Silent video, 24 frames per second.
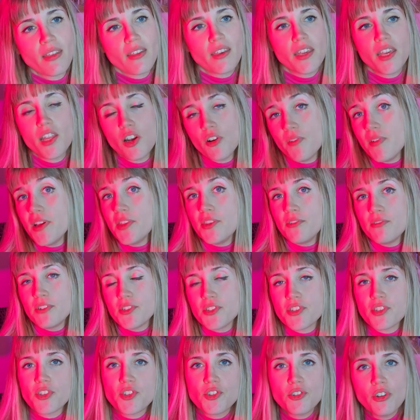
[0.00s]
You know, whether
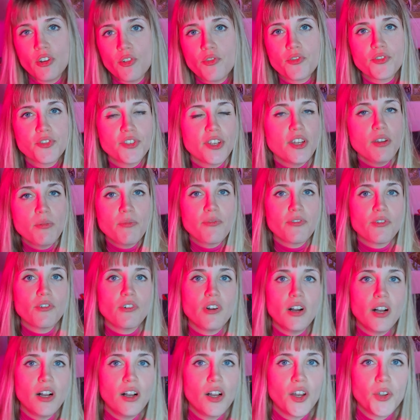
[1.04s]
it's a soft synth
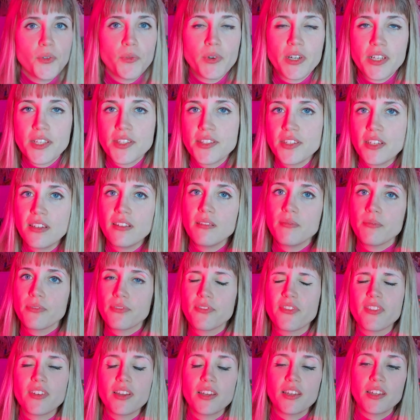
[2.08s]
or a hardware
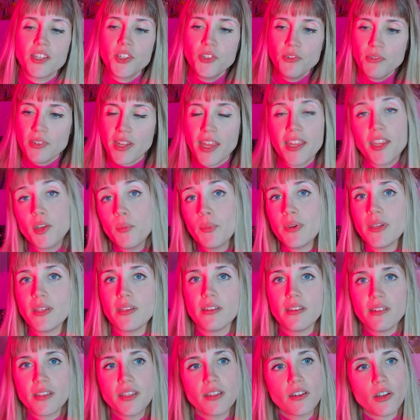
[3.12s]
synth, uh, you name
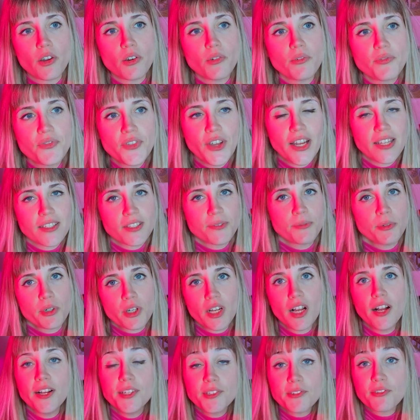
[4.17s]
it, you know, that's what
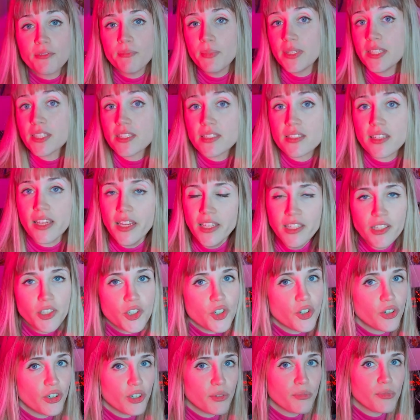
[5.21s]
kind of makes
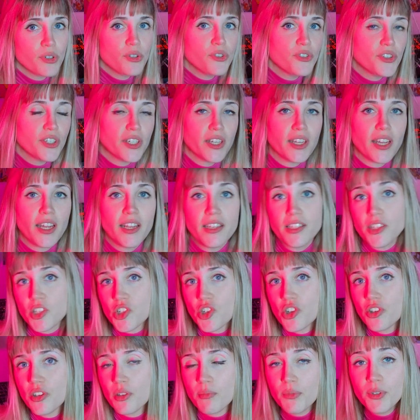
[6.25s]
electronic music
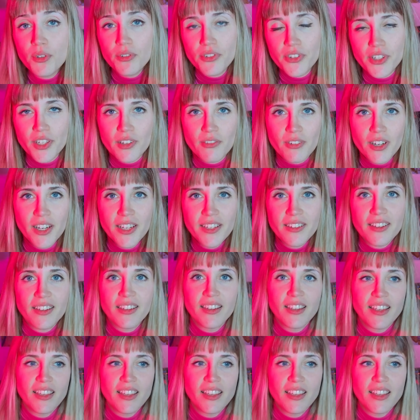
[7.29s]
electronic music, right?